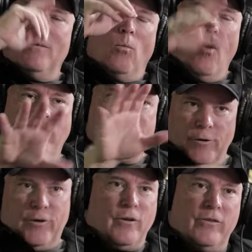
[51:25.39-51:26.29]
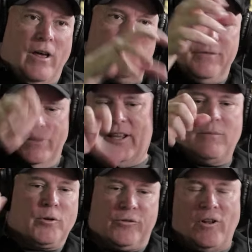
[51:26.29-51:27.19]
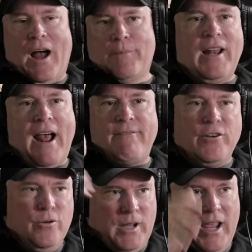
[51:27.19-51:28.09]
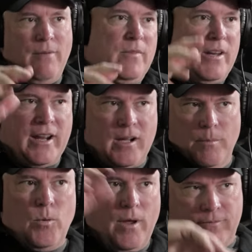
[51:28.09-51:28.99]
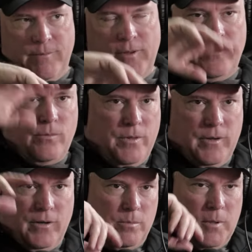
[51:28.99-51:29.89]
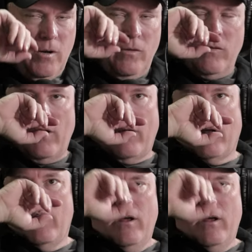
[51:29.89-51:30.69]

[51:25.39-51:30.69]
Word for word: One, for yourself and like personal, I'm going to have a new game that I come away from this with an experience on.